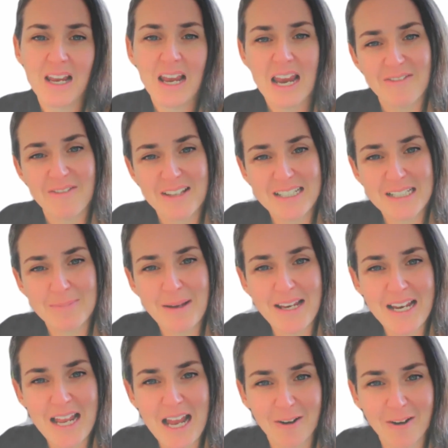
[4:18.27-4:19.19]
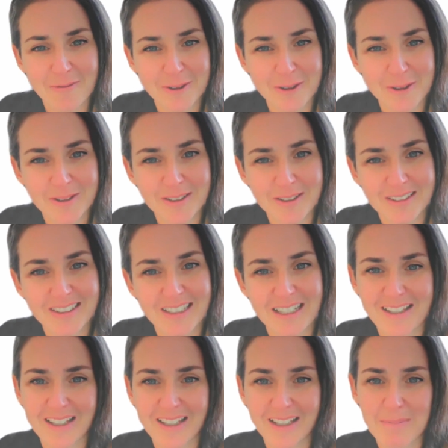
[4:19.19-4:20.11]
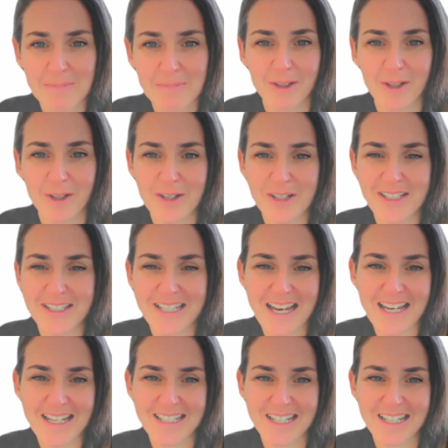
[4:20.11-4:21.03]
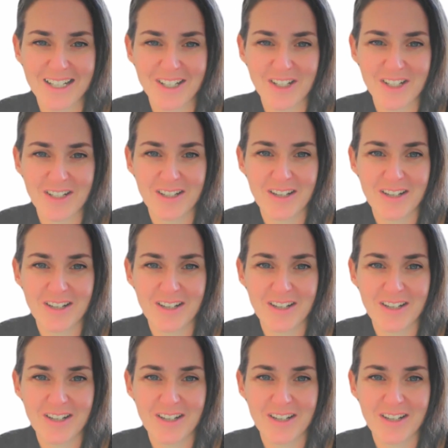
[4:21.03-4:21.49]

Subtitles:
If this has been helpful, click the link below to stay in touch.